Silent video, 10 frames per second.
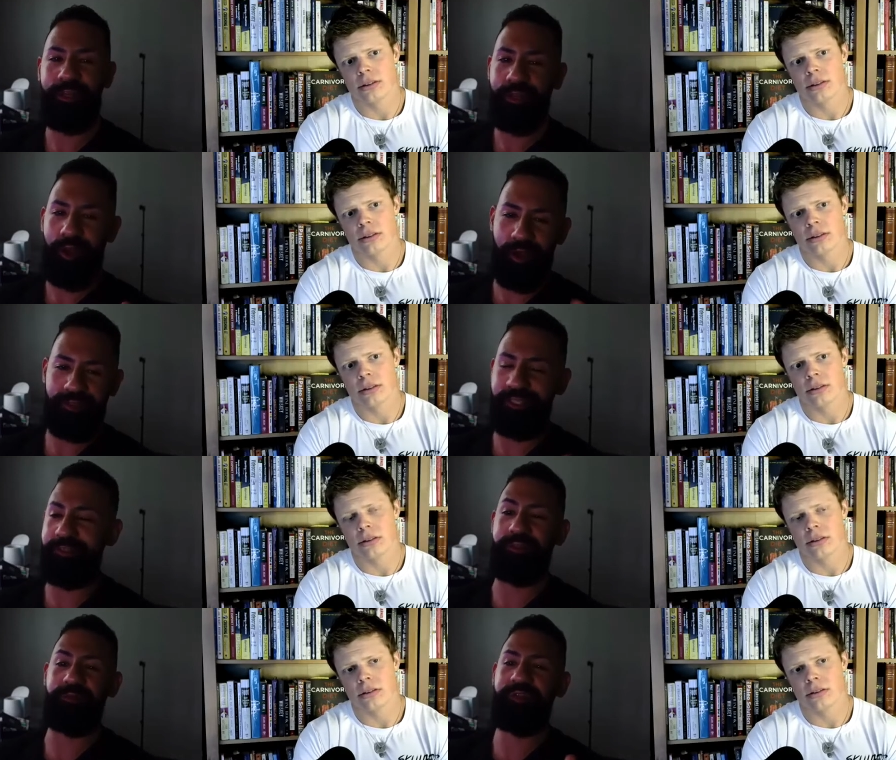Speaker 1: all
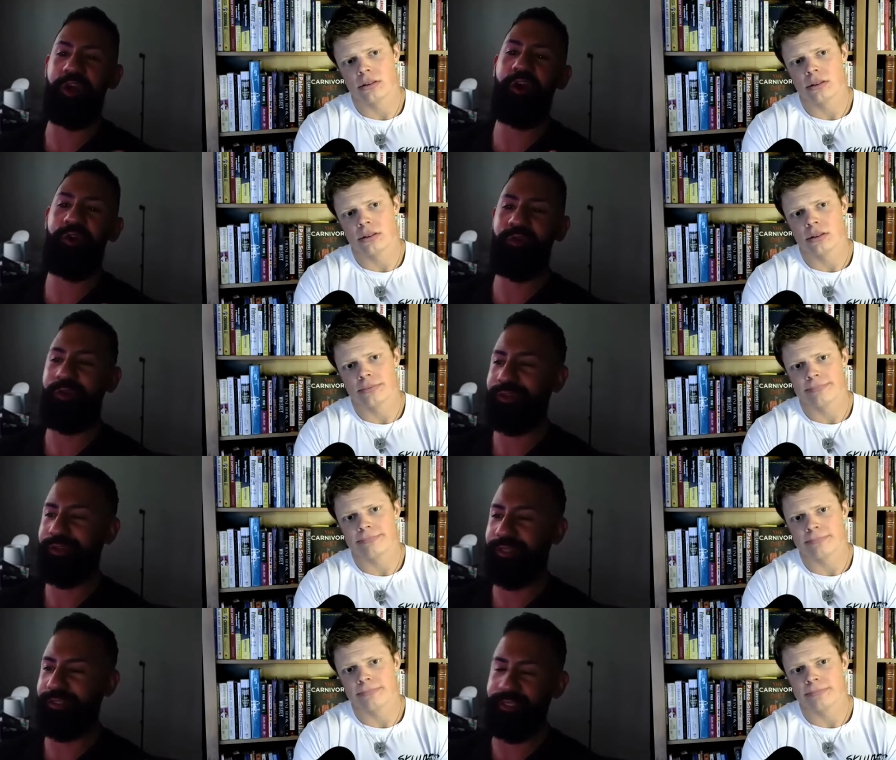systems go
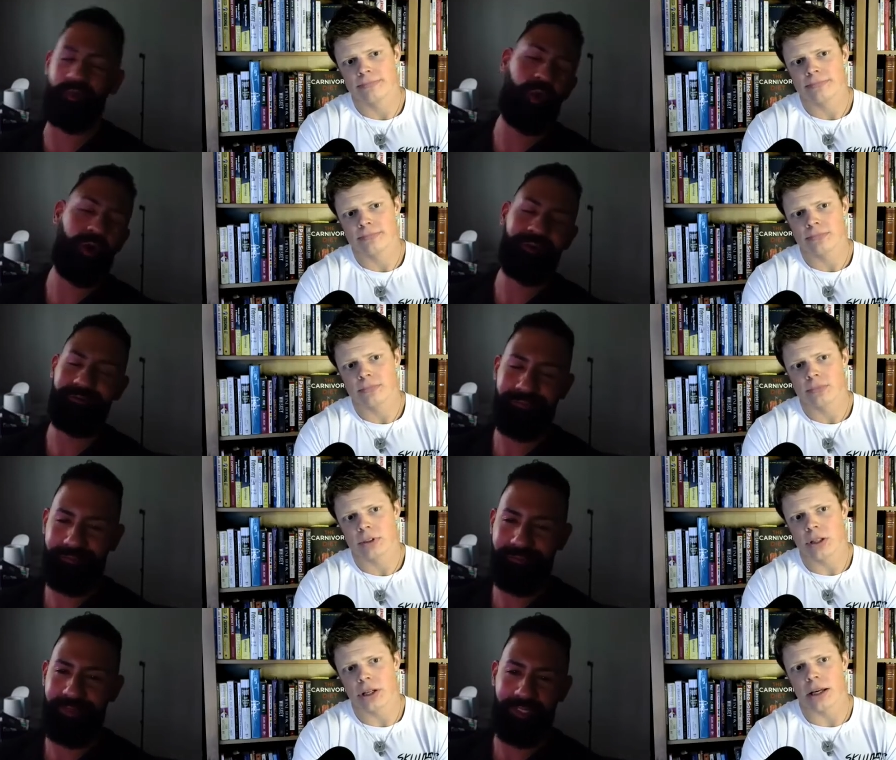let's get to work
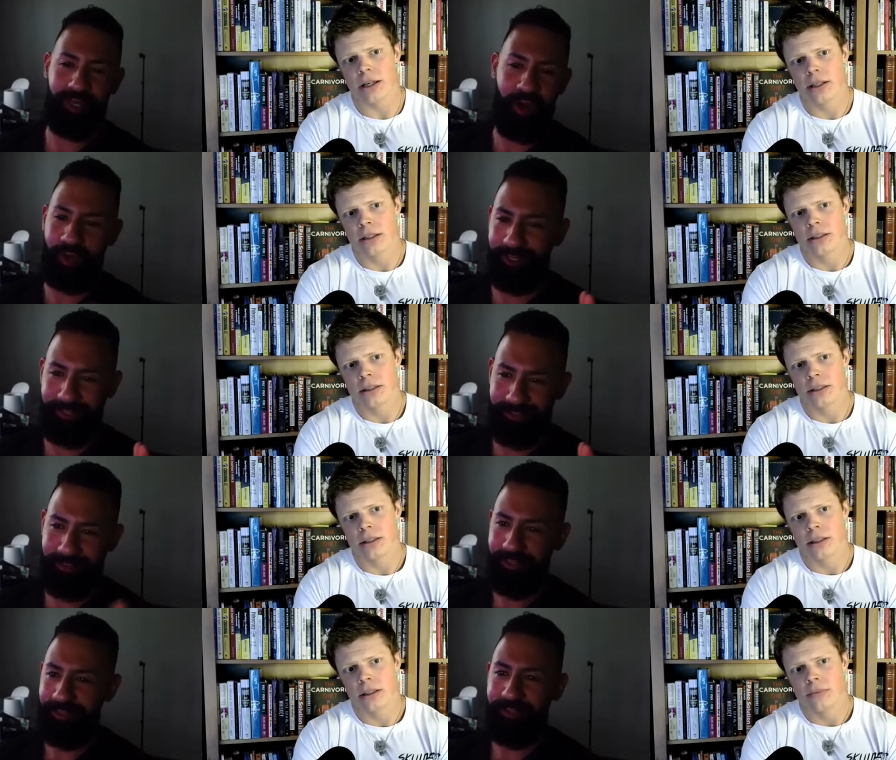that's okay. all it is
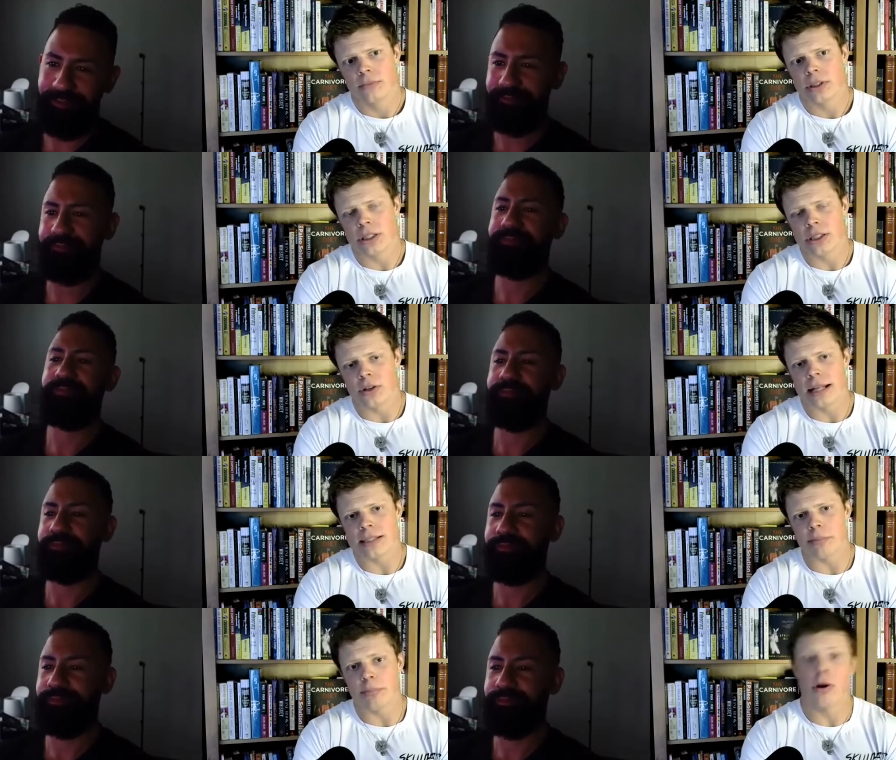so
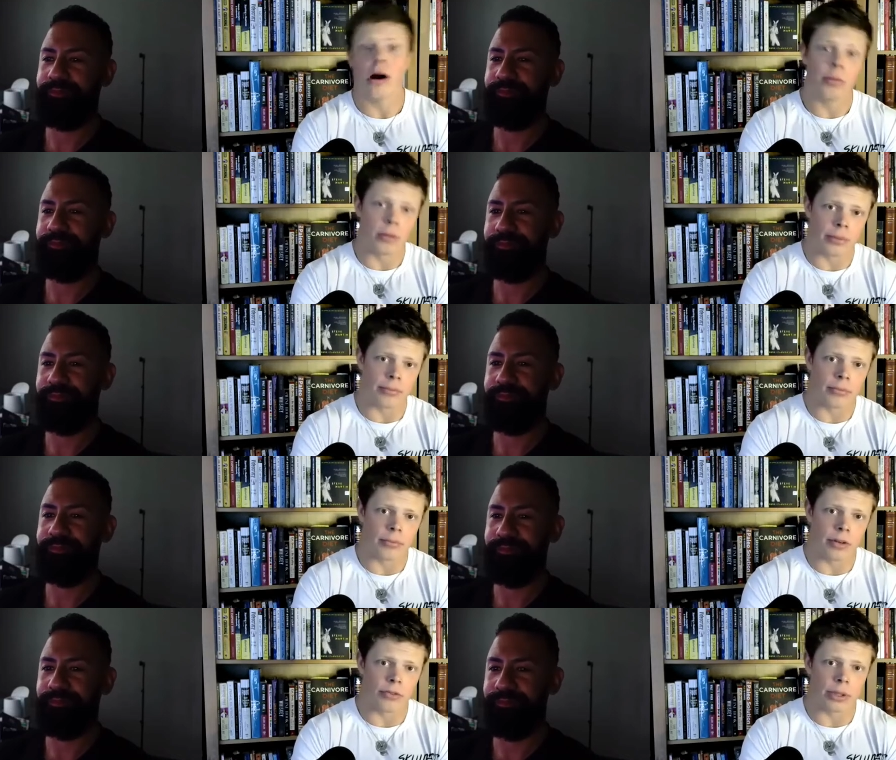that's a problem
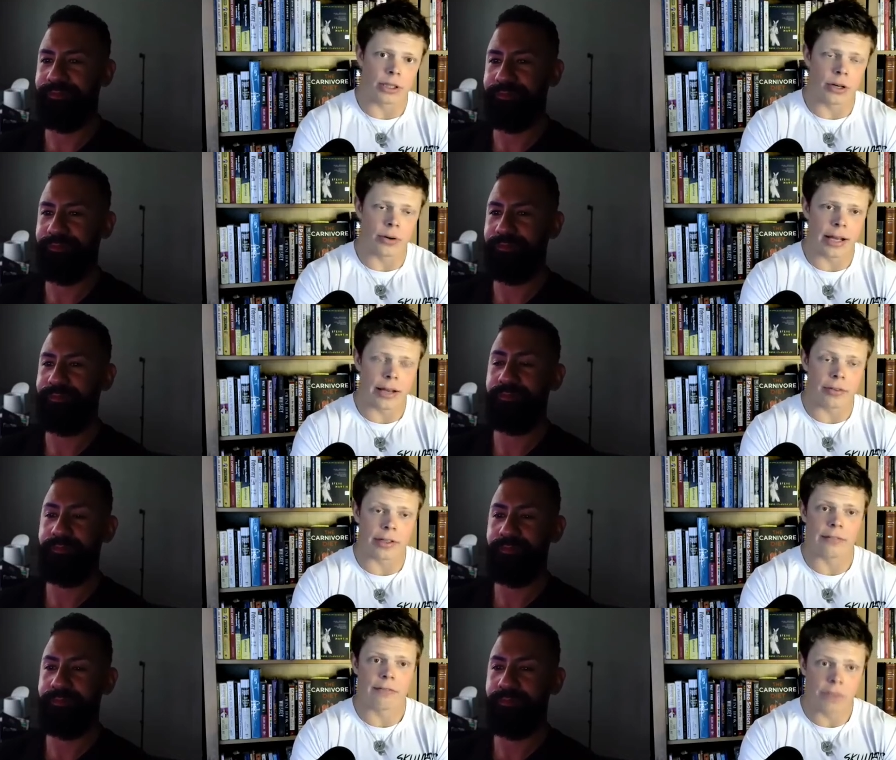
Speaker 2: if we don't have
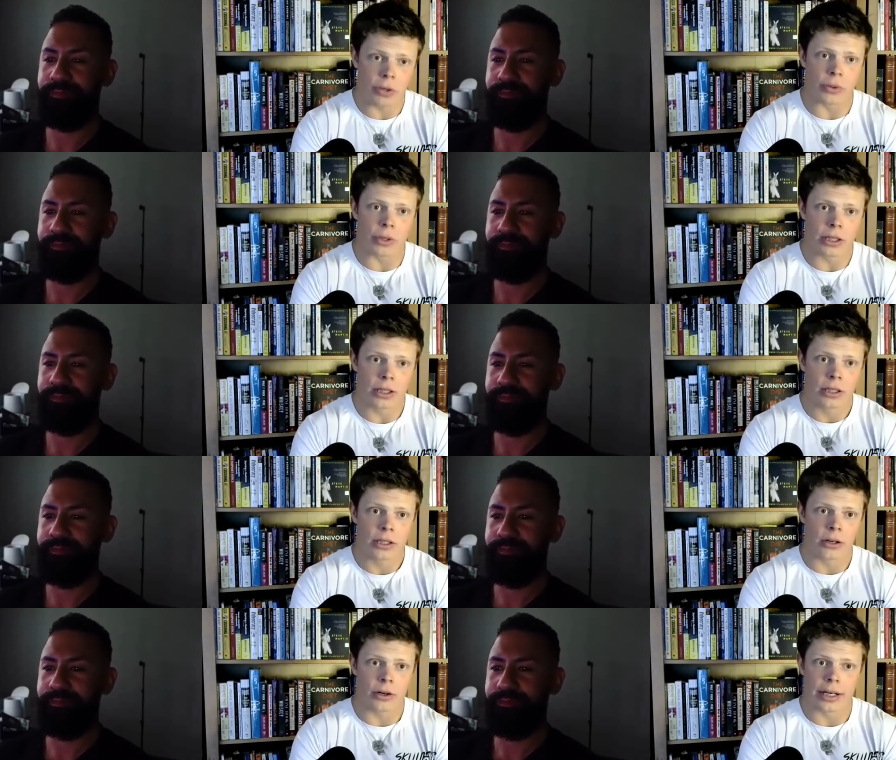any food
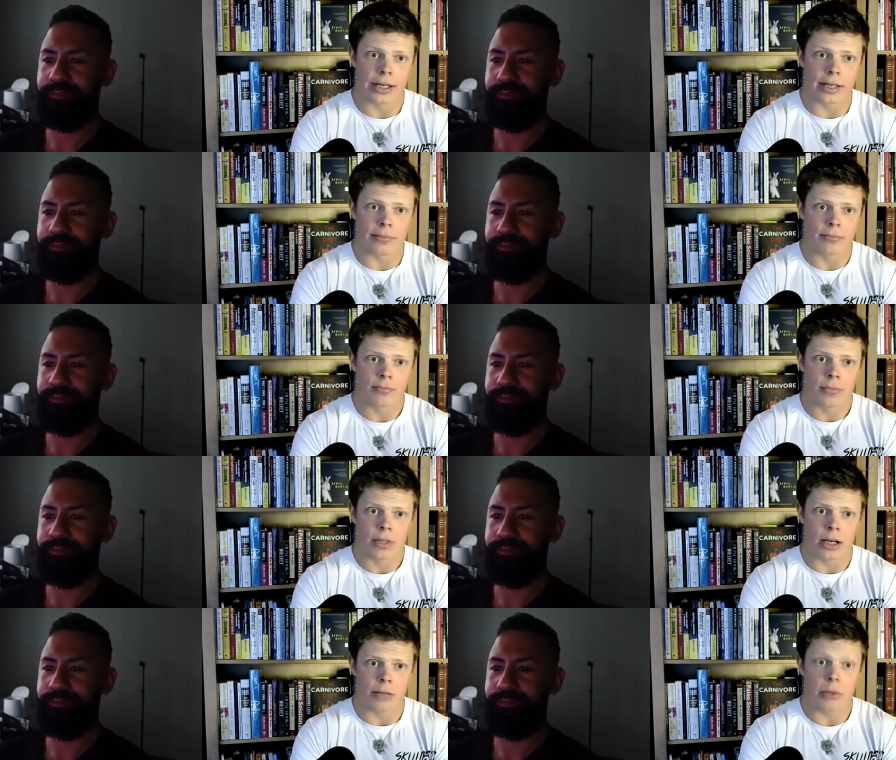or any
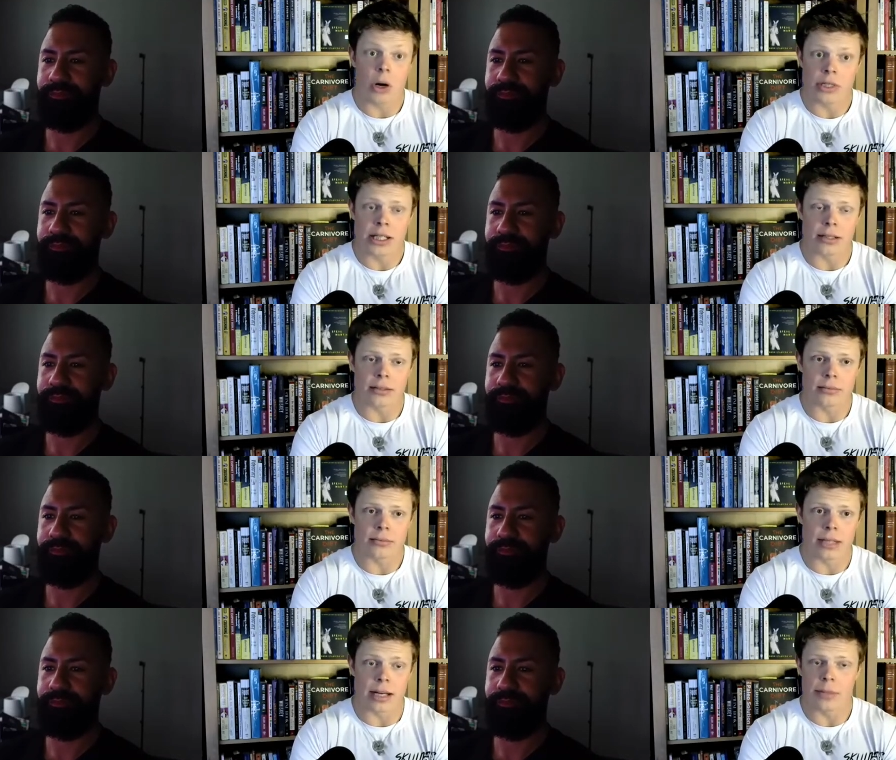uh, protein
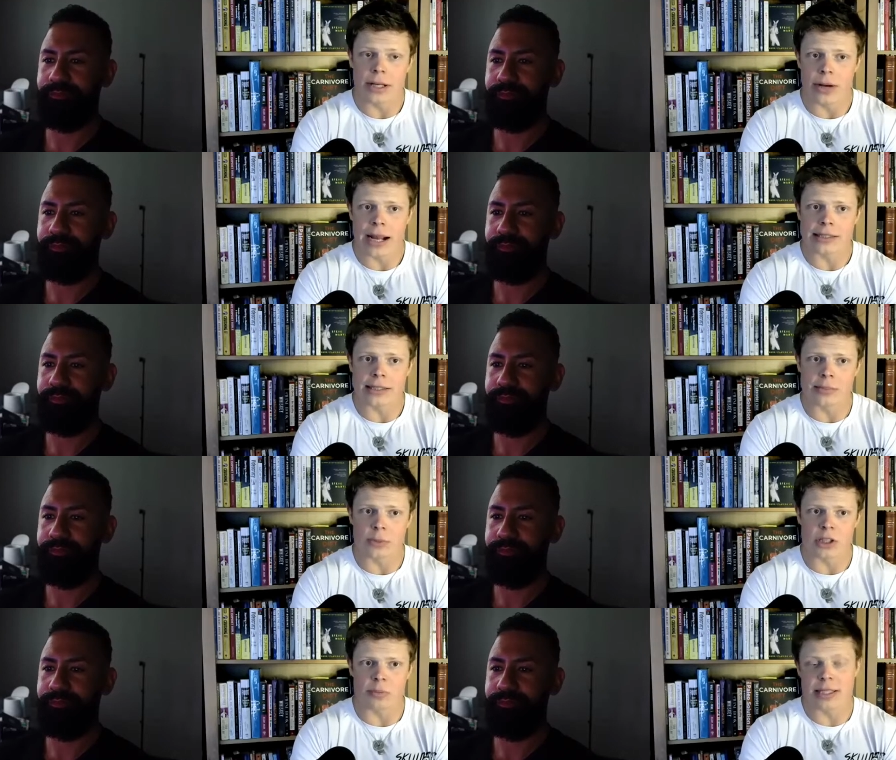and amino acids
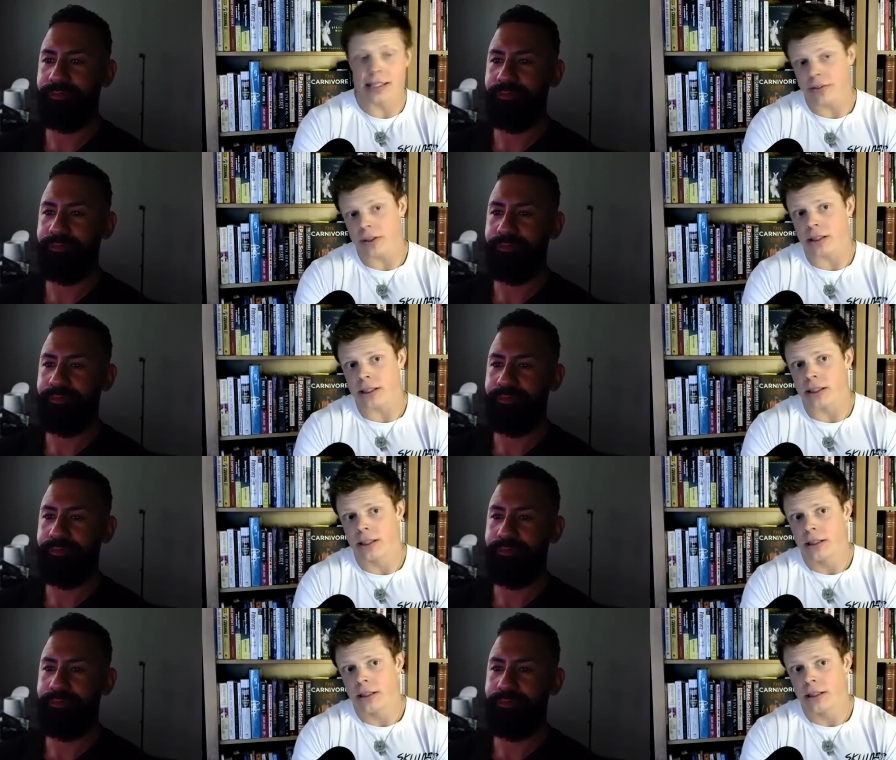more specifically